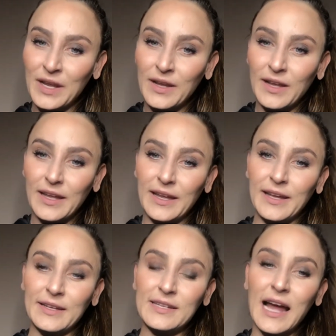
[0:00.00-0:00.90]

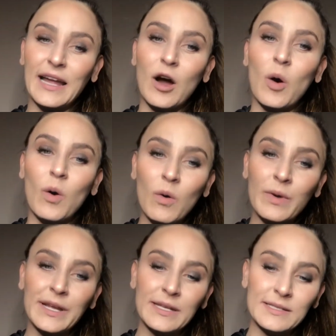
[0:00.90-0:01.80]
and I
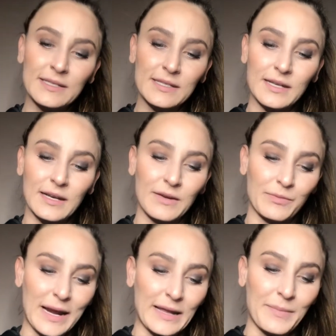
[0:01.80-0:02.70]
always
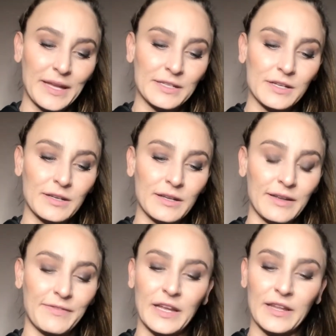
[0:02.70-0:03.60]
recommend,
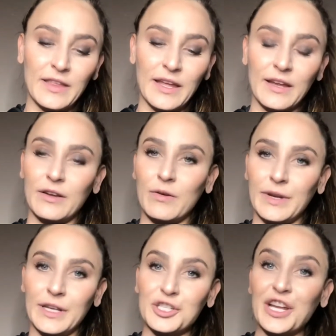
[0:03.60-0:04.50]
if anything,
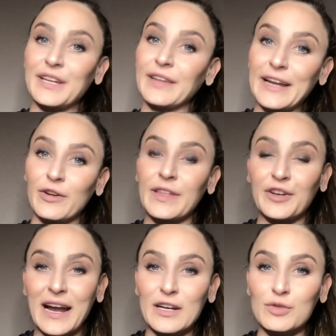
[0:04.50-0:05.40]
going a shade lighter than
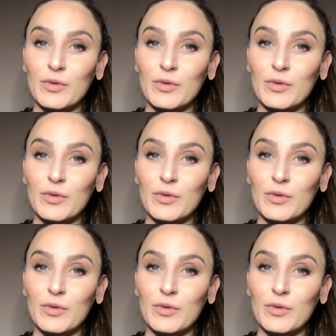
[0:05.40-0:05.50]
your actual